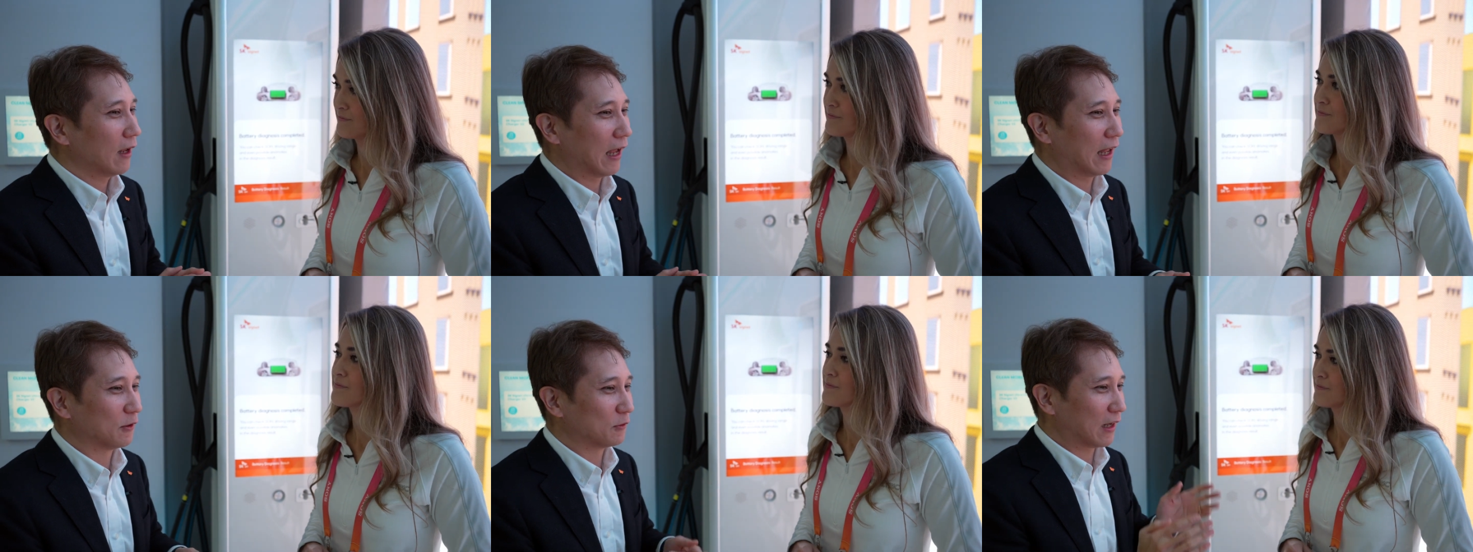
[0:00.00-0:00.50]

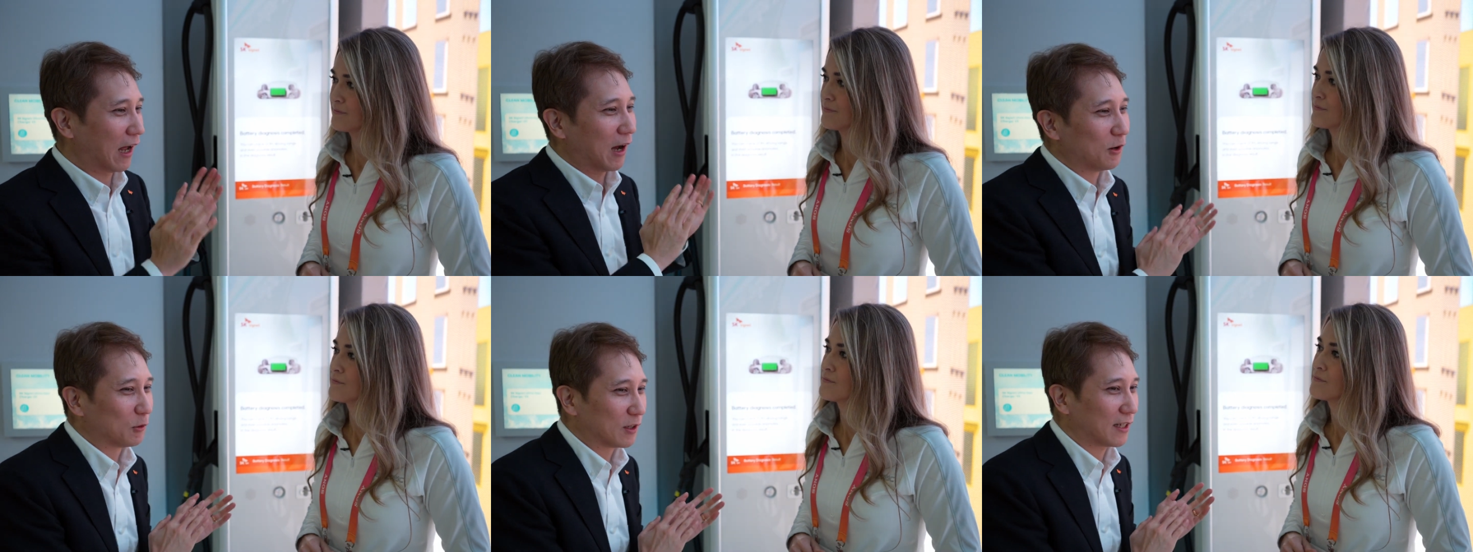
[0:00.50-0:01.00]
Speaker 1: And
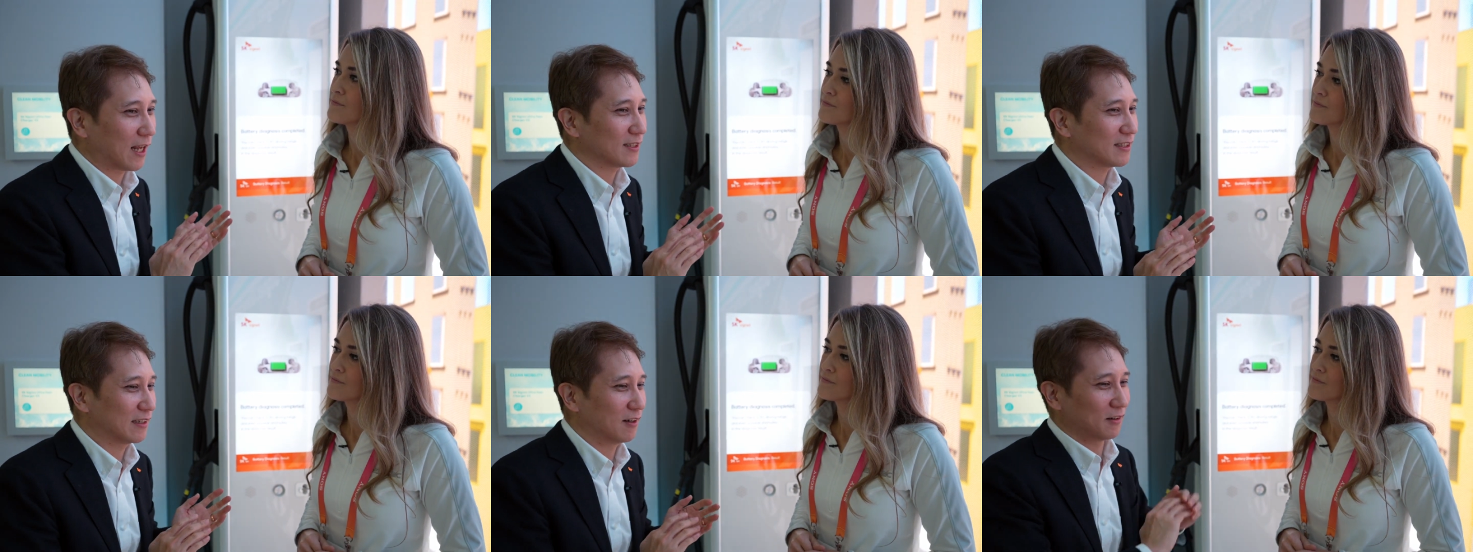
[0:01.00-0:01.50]
now we're
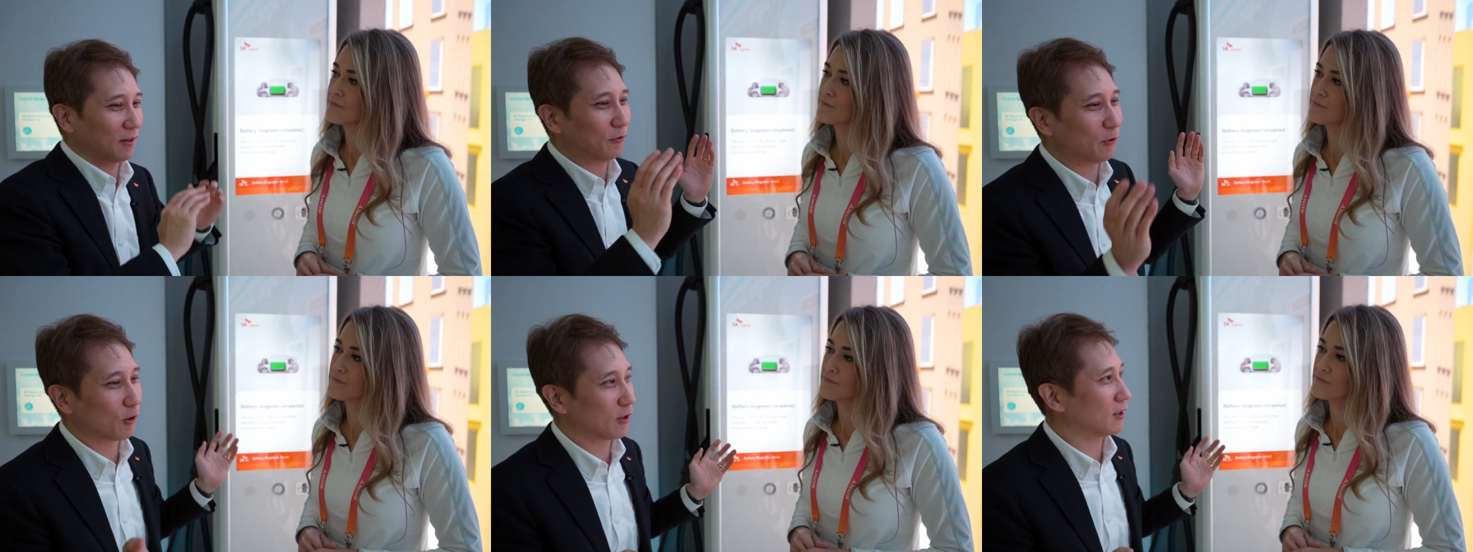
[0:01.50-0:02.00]
testing on the
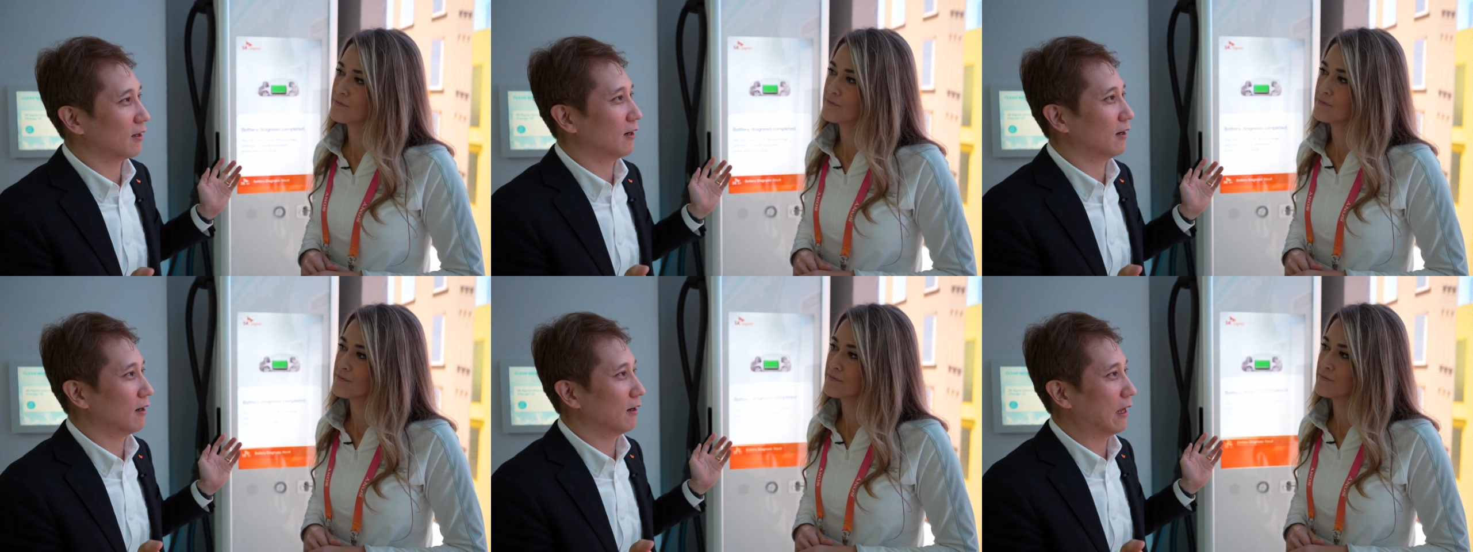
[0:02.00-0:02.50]
Ford
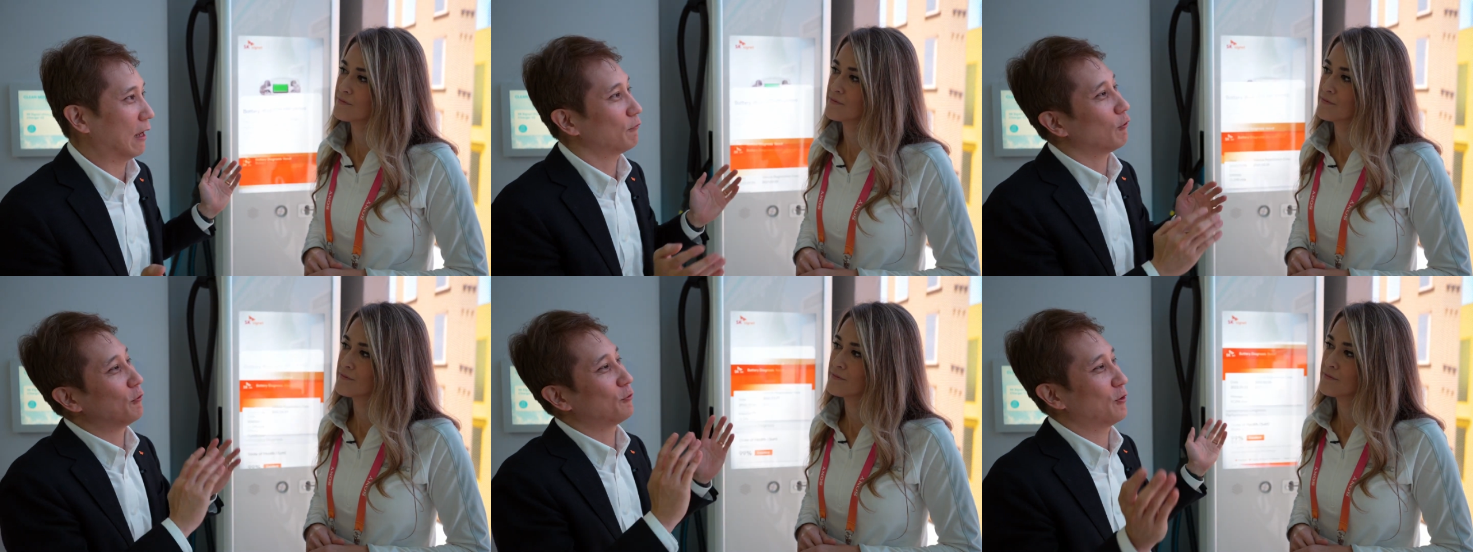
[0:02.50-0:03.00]

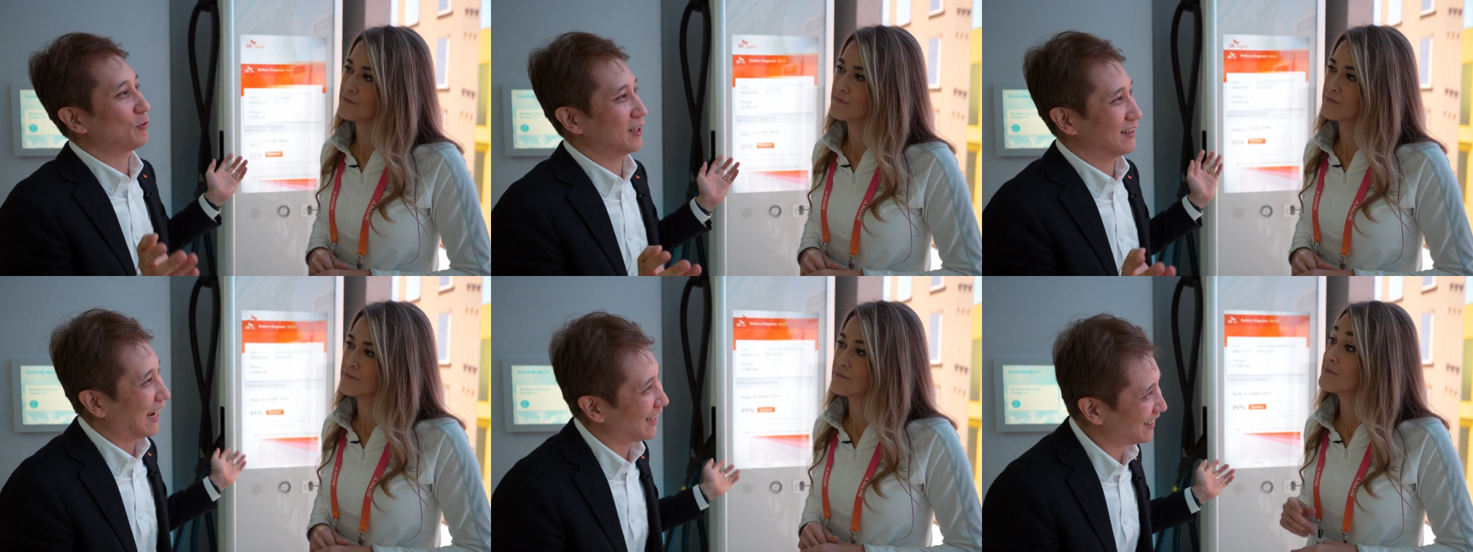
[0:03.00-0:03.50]
F-150
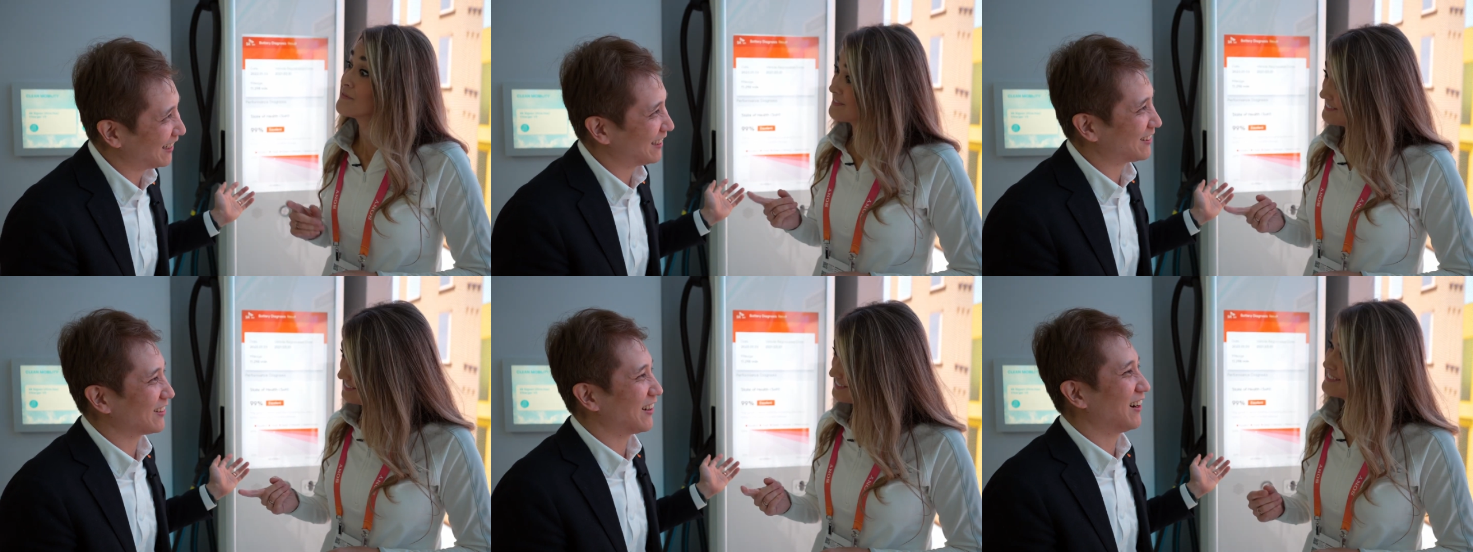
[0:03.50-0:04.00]
Lightning
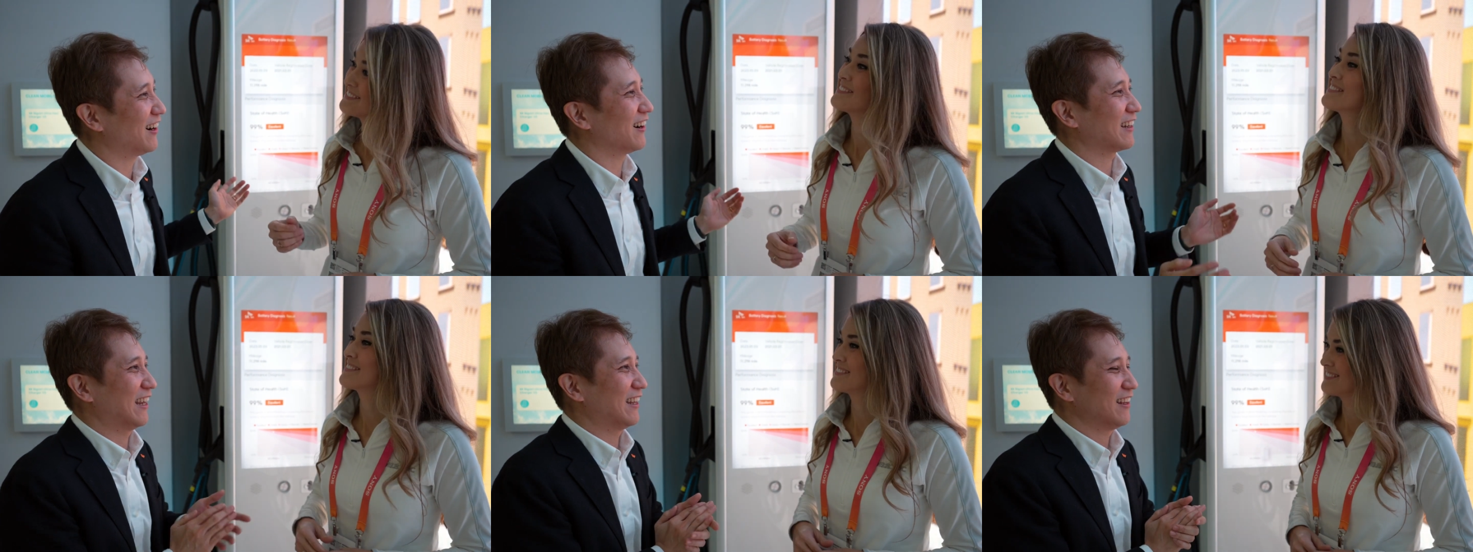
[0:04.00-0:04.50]

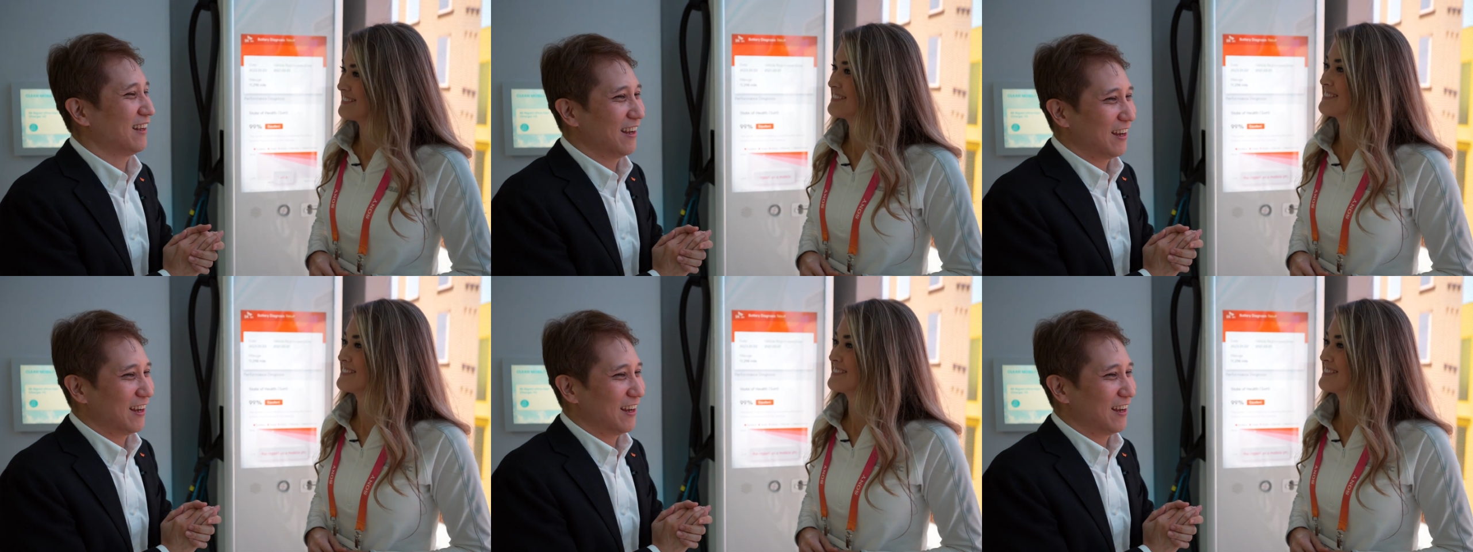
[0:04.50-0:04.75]
truck, and